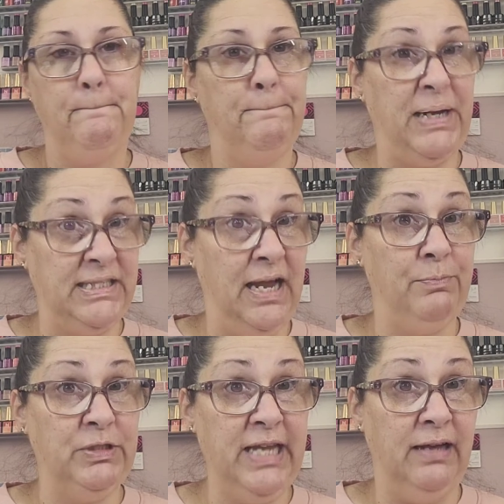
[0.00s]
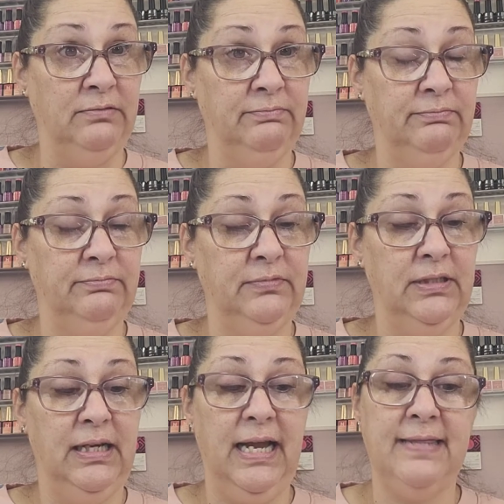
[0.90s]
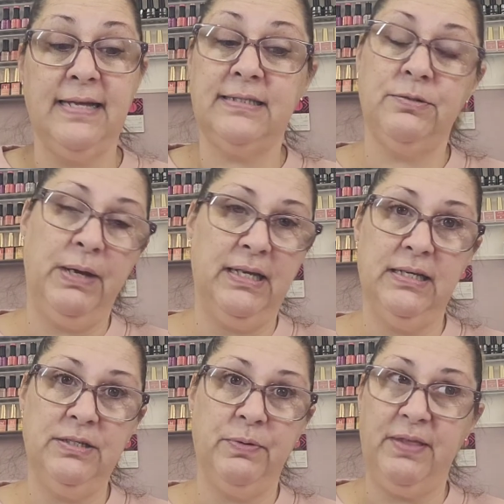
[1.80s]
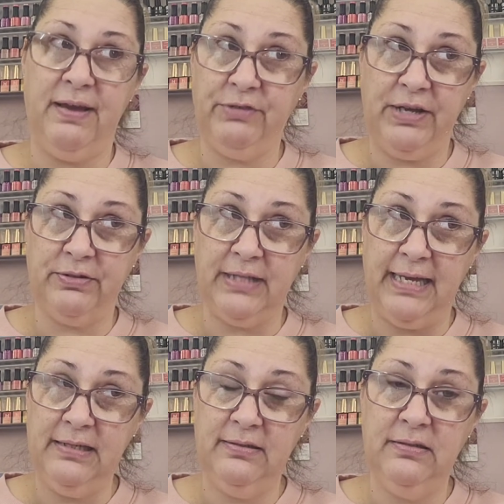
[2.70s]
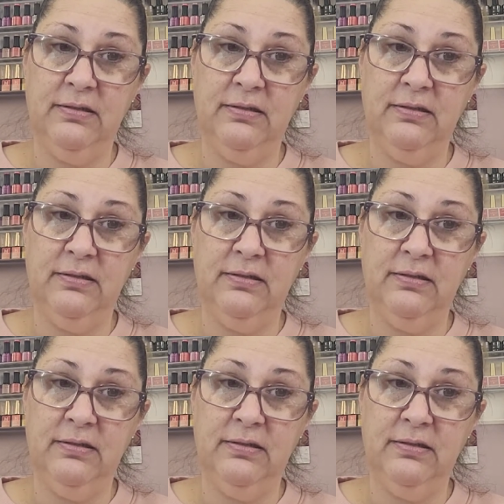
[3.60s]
But time will tell. And that's the way it is with every other light.